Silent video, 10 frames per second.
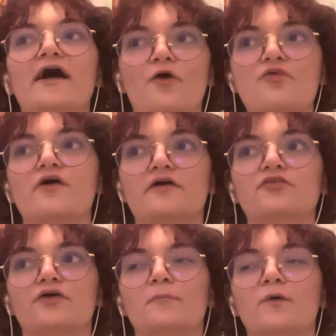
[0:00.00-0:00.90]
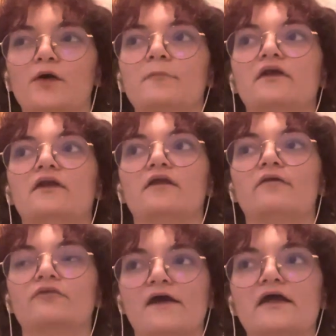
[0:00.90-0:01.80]
outside of her apartment in the
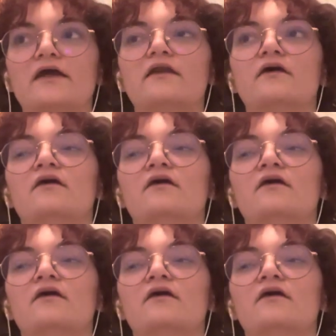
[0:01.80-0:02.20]
rain